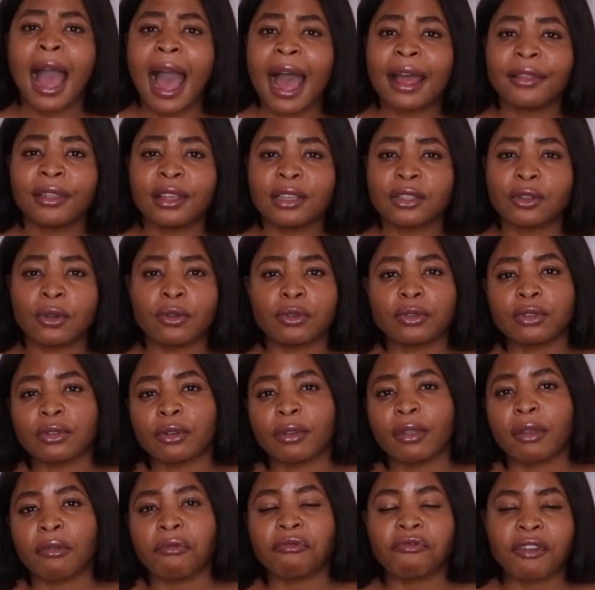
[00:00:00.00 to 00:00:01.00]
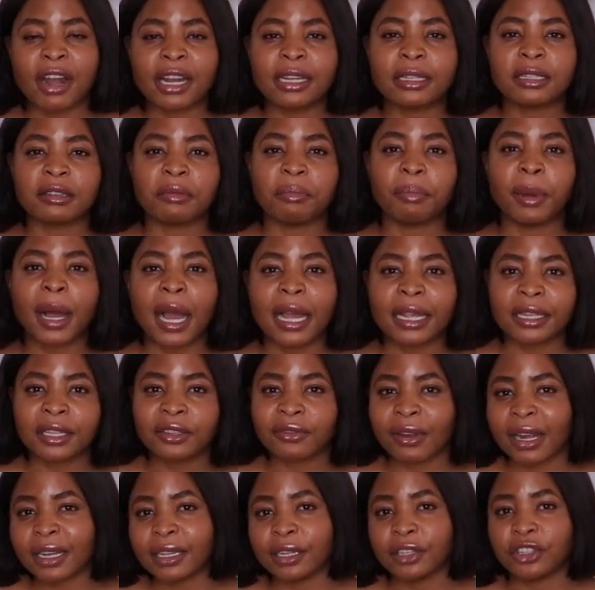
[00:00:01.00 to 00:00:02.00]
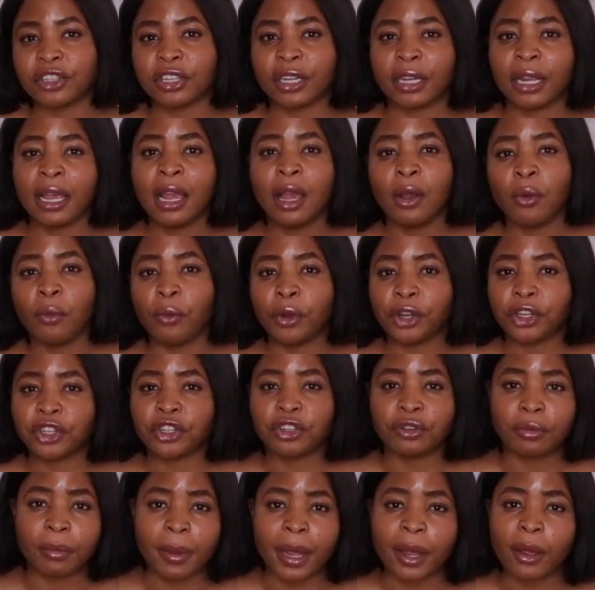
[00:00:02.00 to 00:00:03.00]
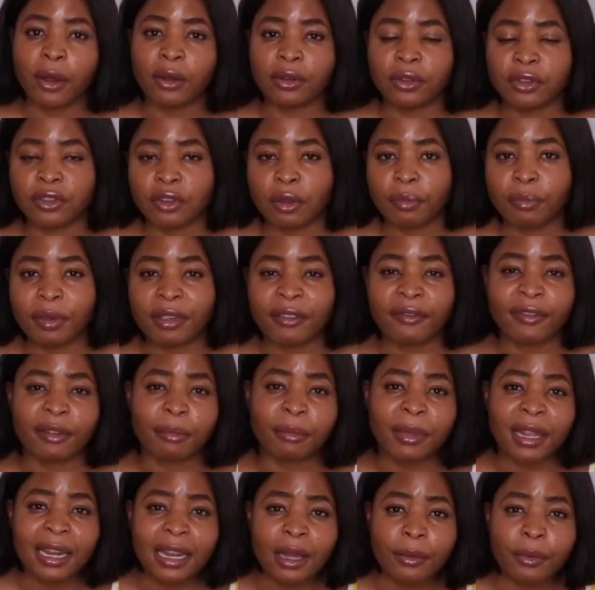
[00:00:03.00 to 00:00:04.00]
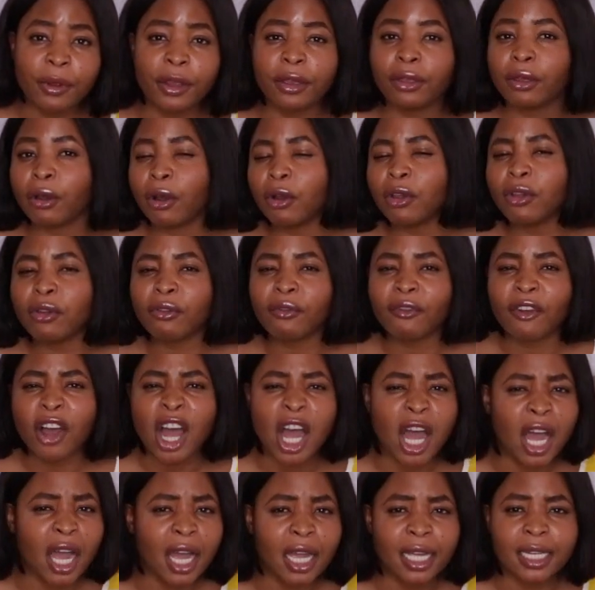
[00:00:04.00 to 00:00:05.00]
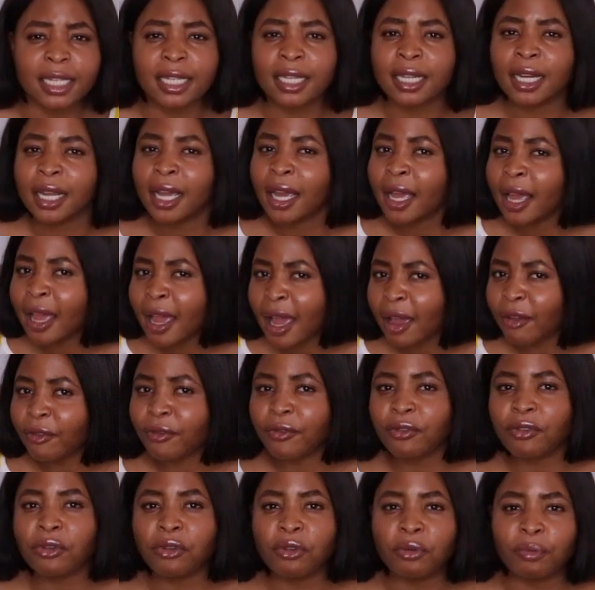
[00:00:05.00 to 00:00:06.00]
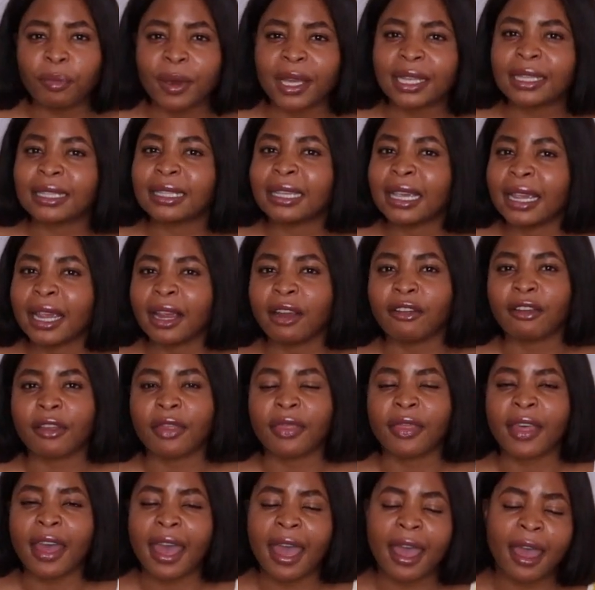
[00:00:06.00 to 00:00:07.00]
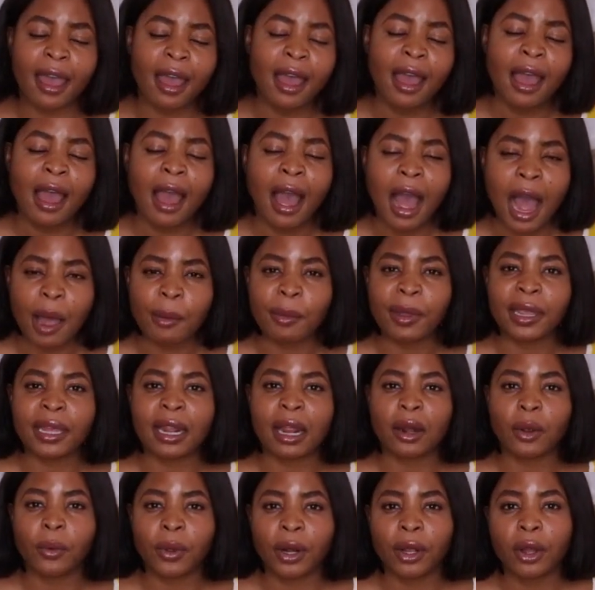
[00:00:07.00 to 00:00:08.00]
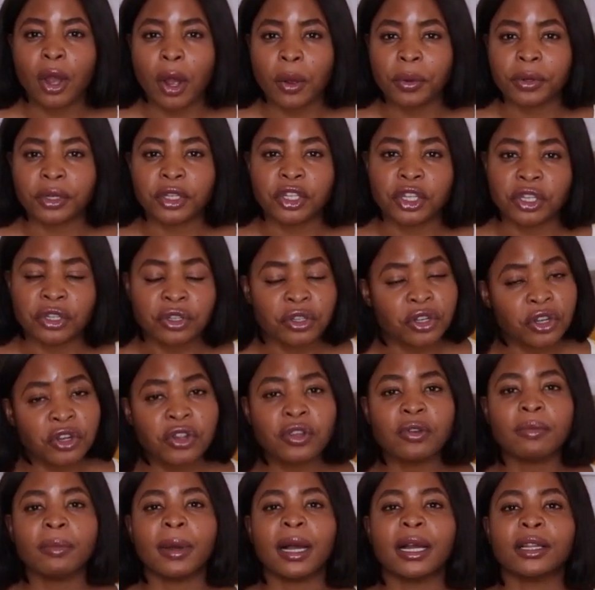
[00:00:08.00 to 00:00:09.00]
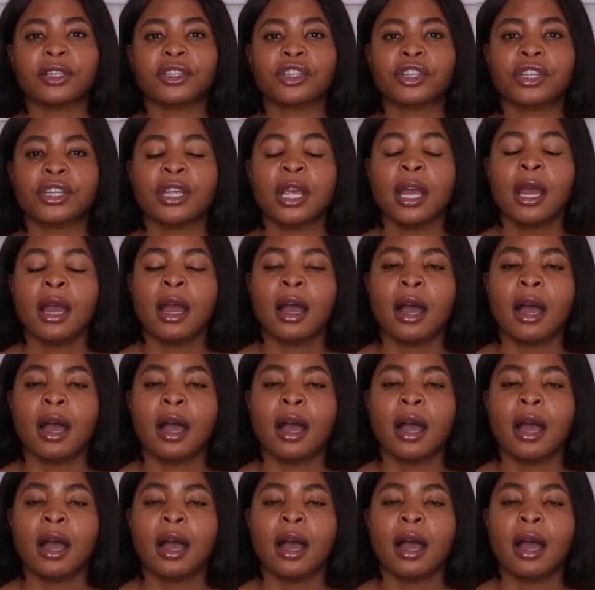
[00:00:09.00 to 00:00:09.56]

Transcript: and there's also the rent to buy strategy, which you may also be familiar with, or you've heard a few bits here and there. I mean, I don't want to go into too much